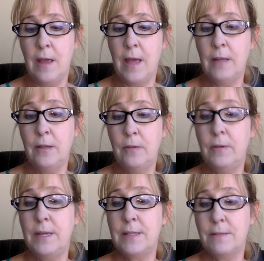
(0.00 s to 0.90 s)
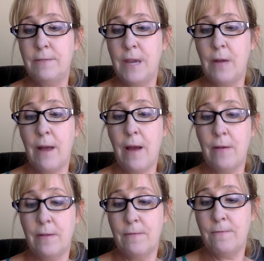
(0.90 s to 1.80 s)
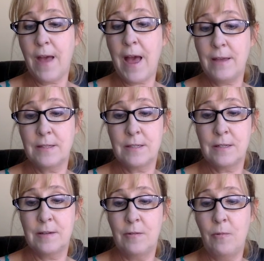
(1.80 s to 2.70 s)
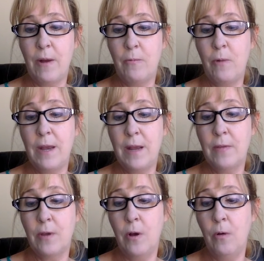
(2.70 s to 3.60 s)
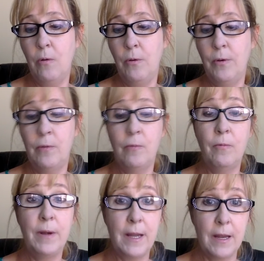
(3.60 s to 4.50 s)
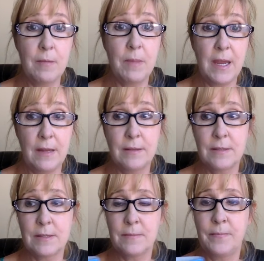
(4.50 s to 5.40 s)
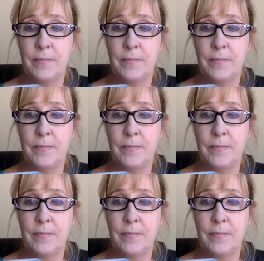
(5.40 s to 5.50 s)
and Lu needs to figure out fast what winning the gold really means.